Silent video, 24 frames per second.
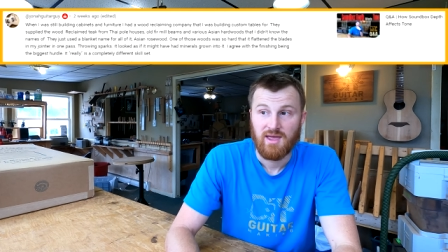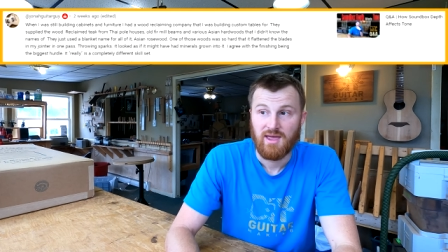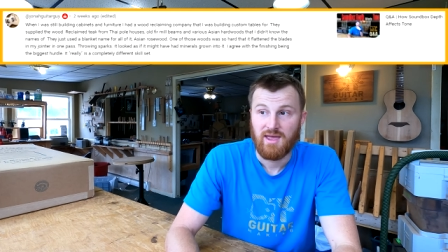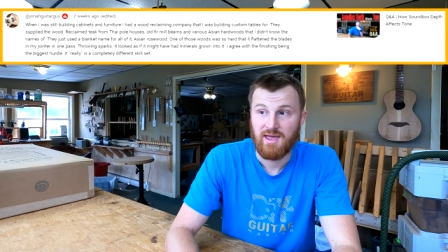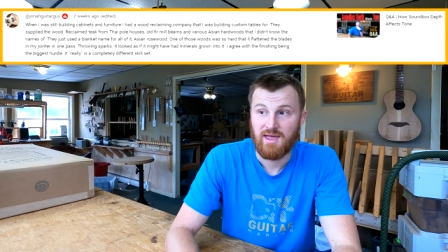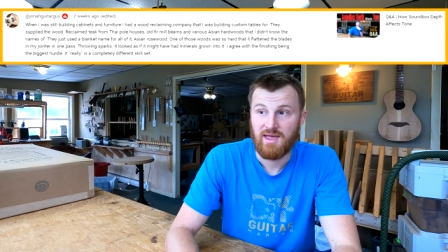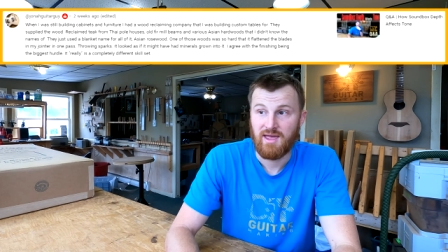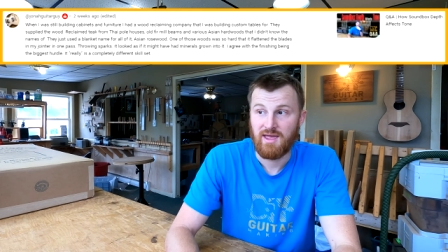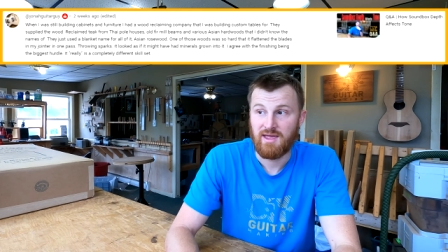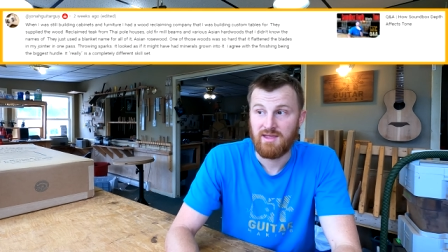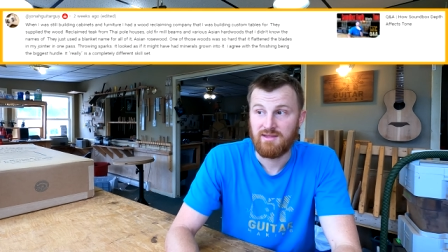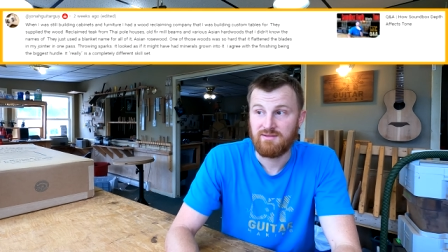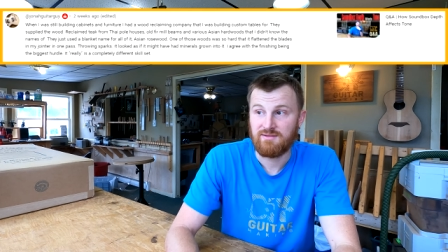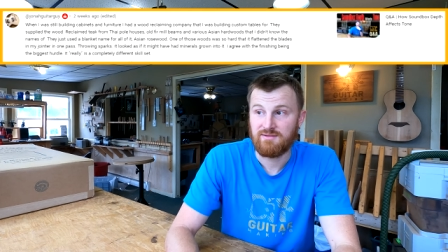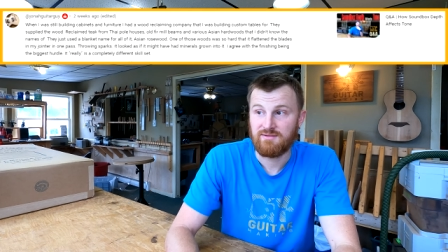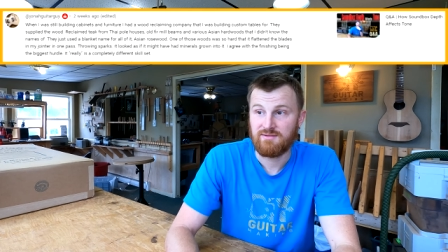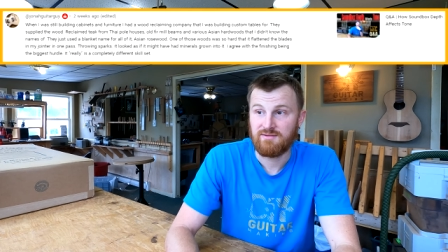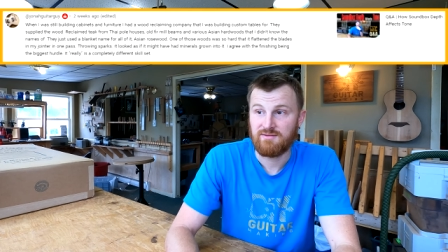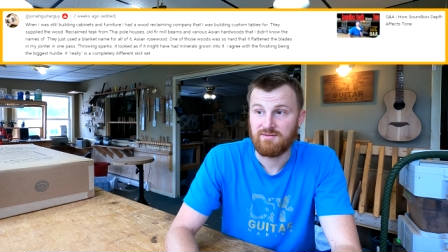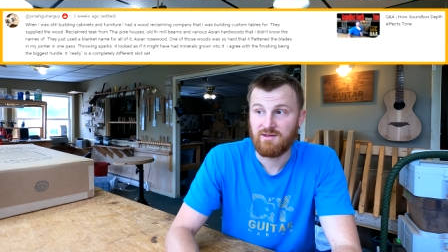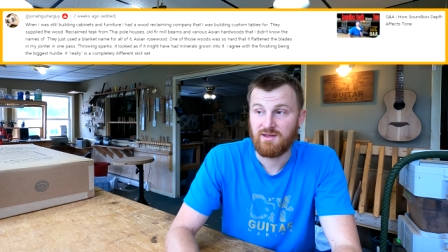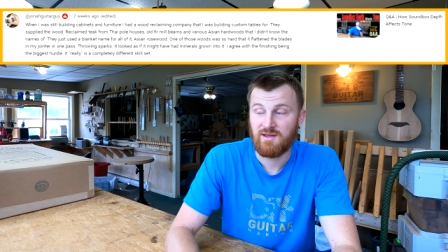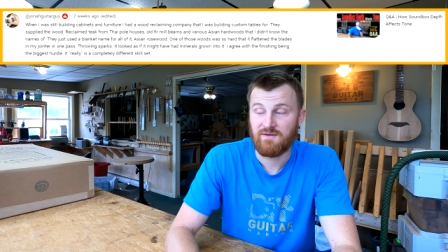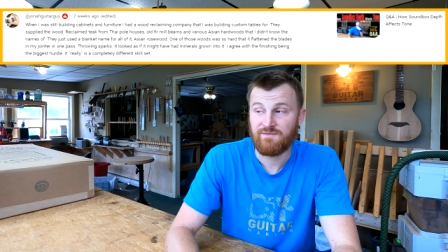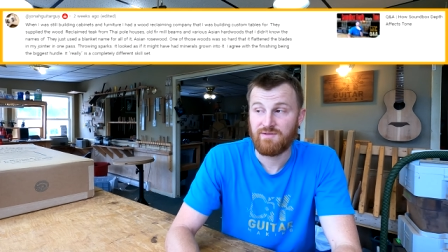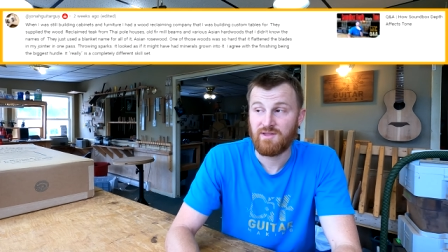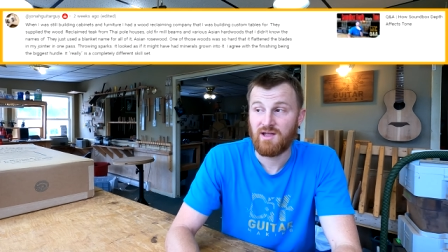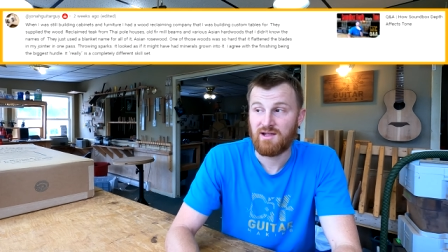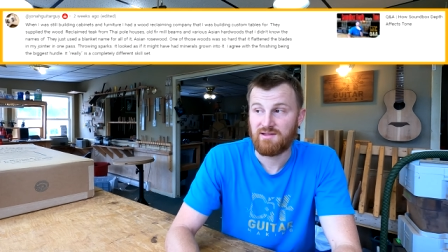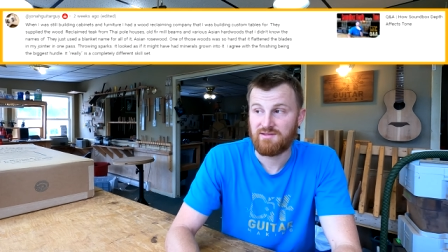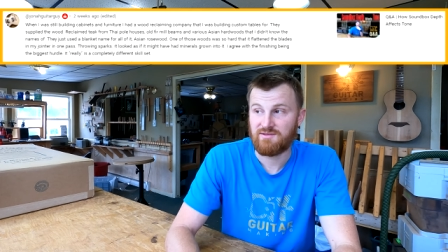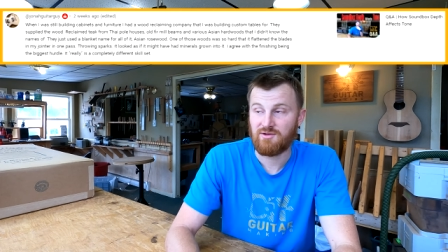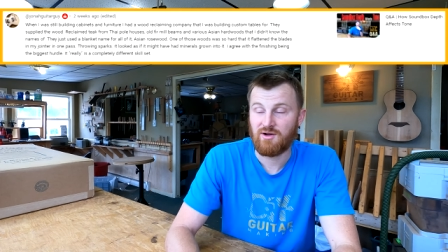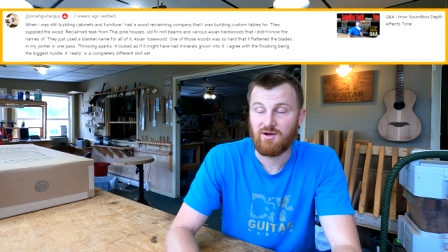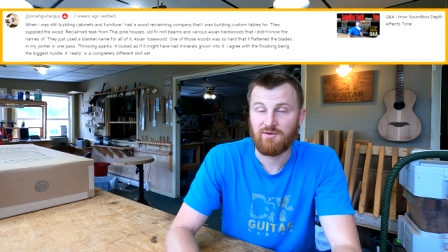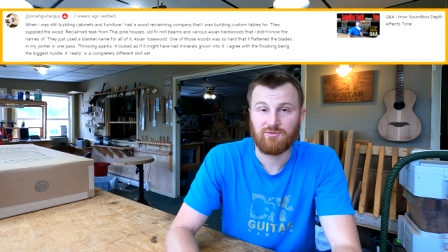and if
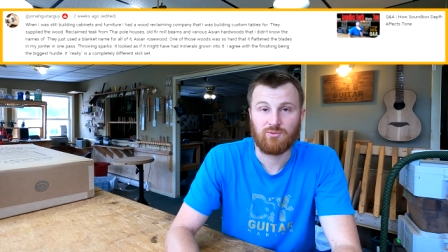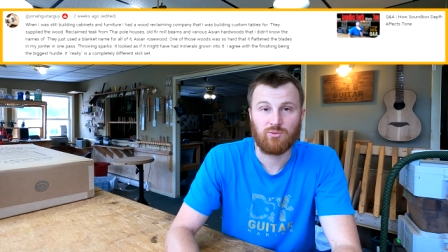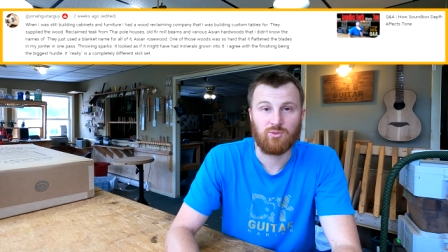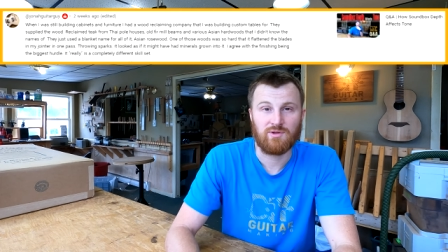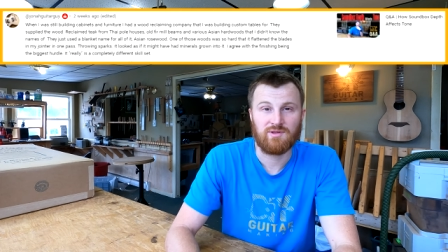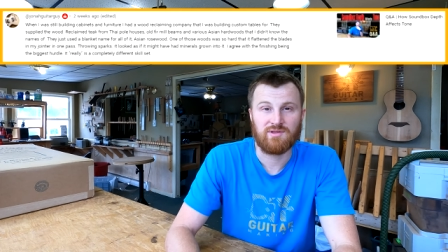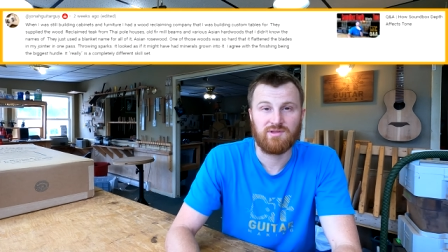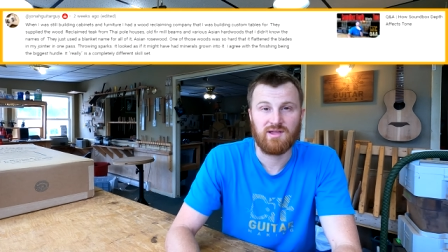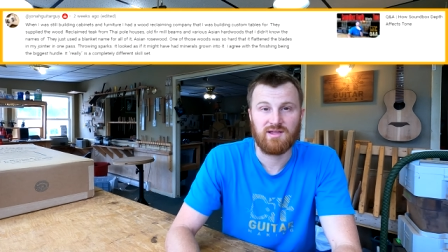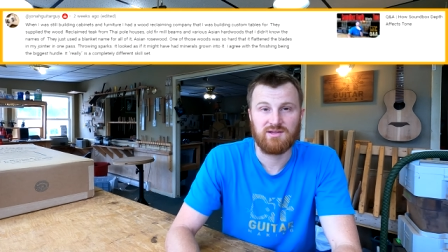not softwoods,